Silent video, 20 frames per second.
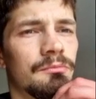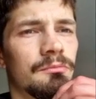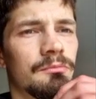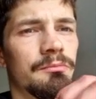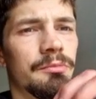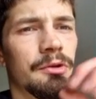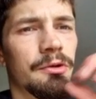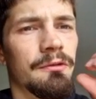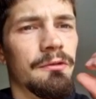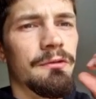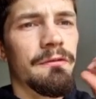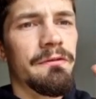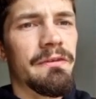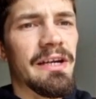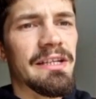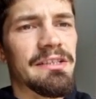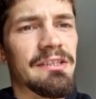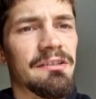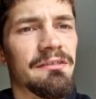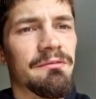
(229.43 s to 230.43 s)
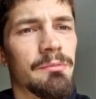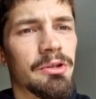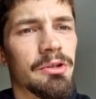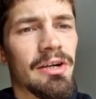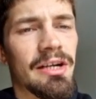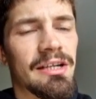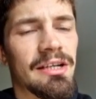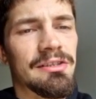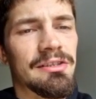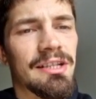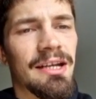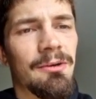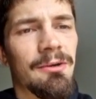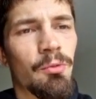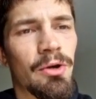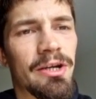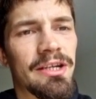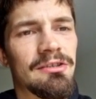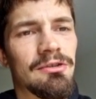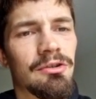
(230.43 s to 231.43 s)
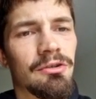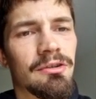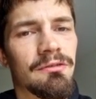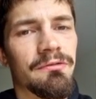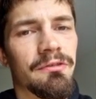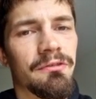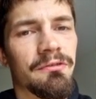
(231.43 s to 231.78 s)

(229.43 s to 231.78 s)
beautiful facet of McGregor's game when he's looking for